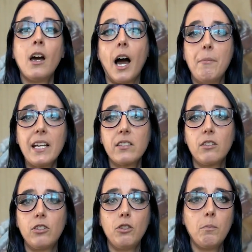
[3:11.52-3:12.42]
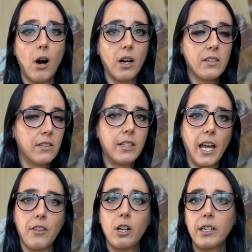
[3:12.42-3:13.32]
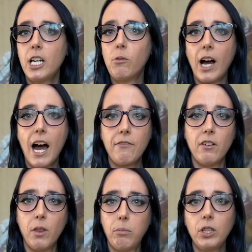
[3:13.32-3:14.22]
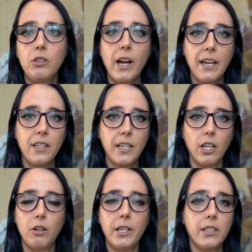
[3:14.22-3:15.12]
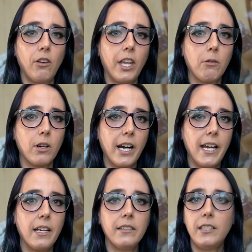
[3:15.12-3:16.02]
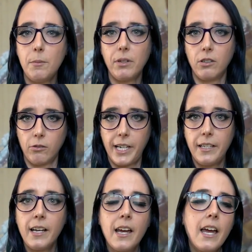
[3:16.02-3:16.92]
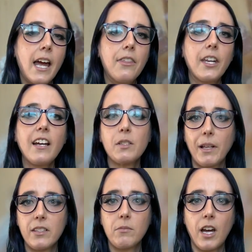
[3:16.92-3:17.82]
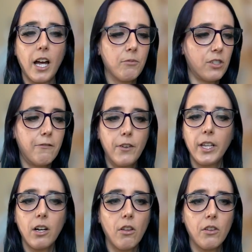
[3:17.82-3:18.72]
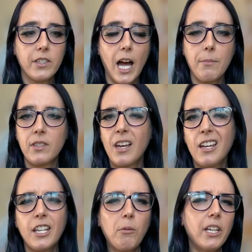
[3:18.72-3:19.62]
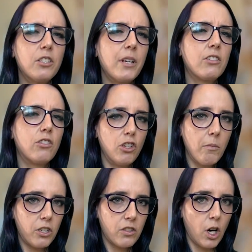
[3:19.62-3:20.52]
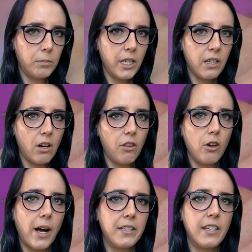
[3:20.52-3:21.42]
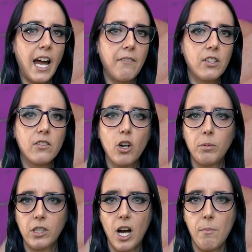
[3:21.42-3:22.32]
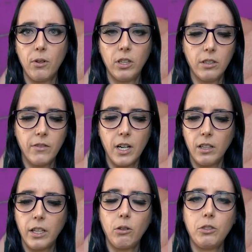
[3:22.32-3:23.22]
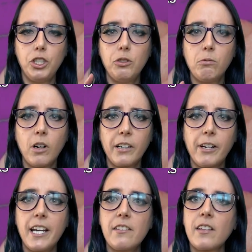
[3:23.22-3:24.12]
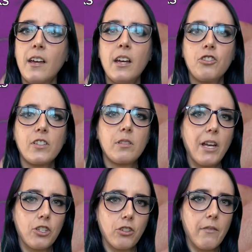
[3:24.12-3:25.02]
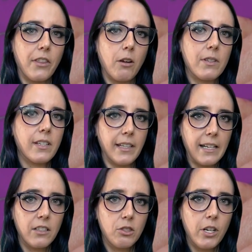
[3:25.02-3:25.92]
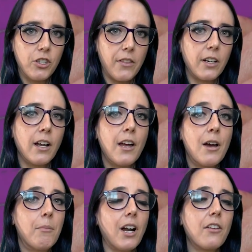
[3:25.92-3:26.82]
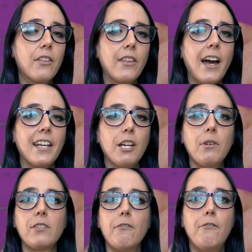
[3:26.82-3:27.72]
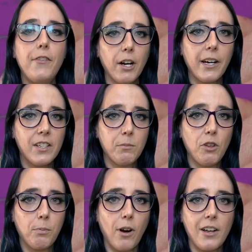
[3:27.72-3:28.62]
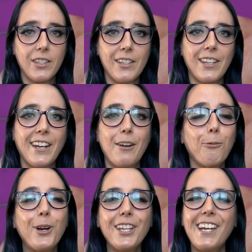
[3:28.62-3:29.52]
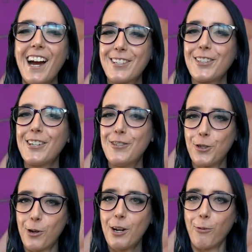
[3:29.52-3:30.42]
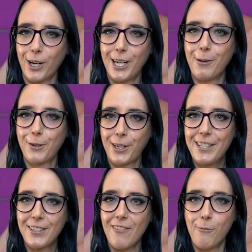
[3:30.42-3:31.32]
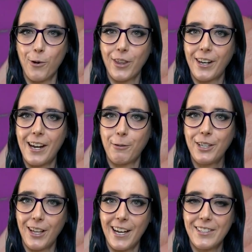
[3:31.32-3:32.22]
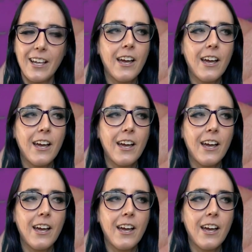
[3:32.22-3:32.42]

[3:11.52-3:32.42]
I mixed the 2 parts together, equal half of the blue and the yellow, until they were a deep green. And then I spent some time just filling all those gaps, not really doing too much sculpting, although I did have to sculpt a couple of little U-rings just to make sure everything was connected to each other. But other than that, it was a very smooth process, and I really actually enjoy working with green stuff more than I realized.